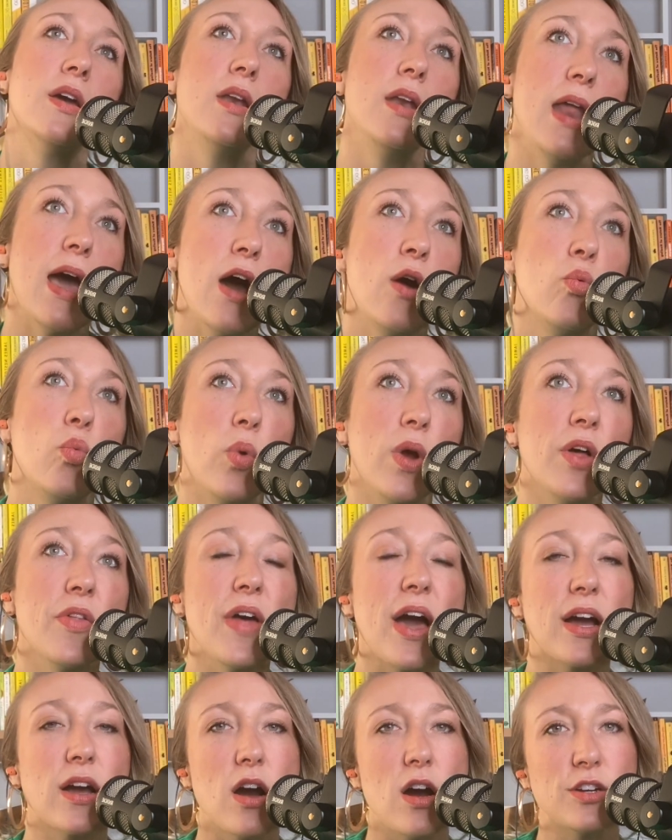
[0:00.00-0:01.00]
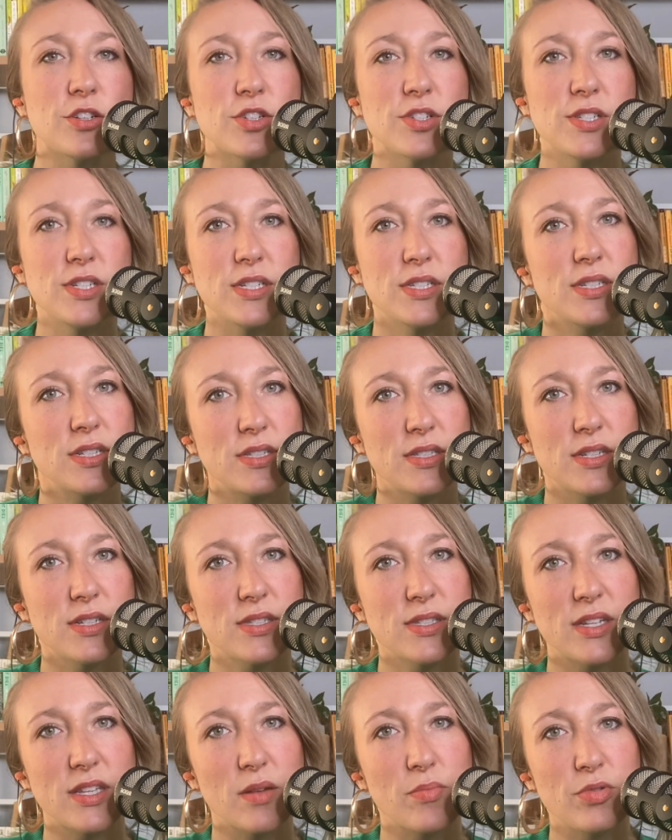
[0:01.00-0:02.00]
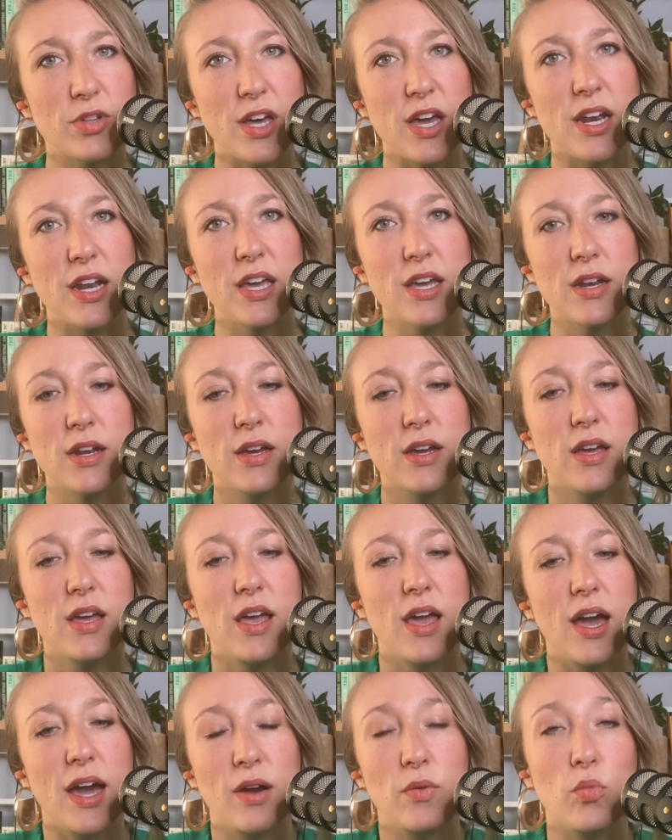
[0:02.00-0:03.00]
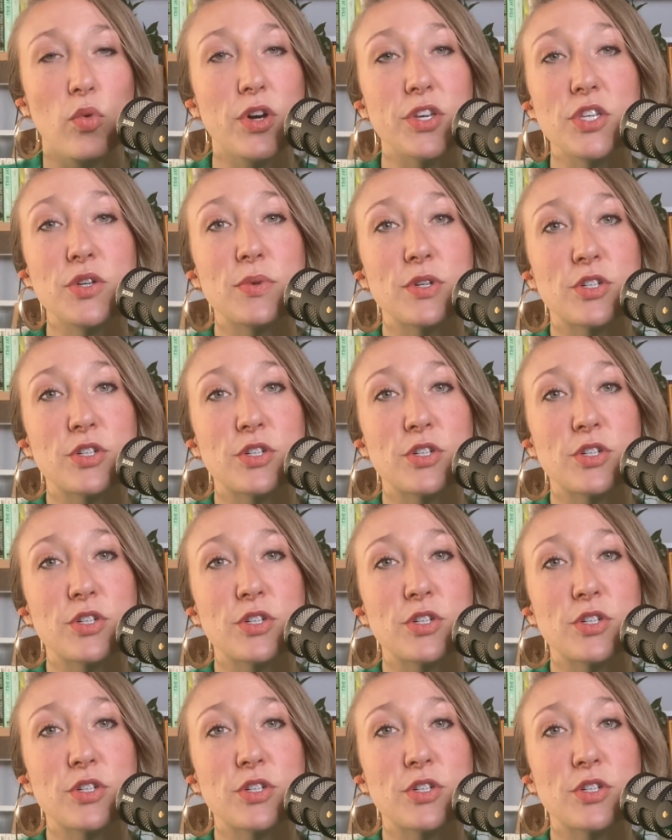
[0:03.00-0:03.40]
Now, will that consciousness exist on the planet? And will you